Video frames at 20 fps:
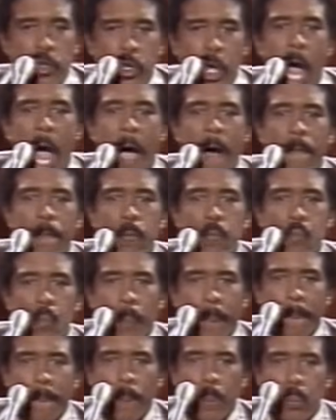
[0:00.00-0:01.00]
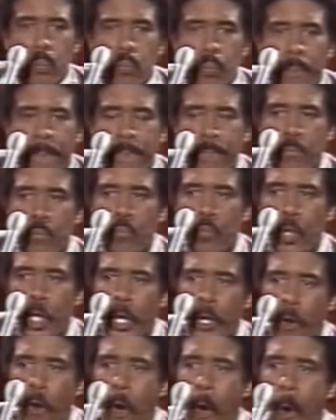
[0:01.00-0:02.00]
now,
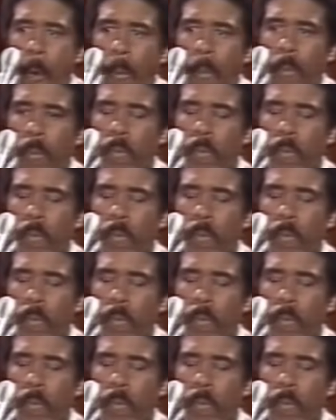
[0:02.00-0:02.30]
you know.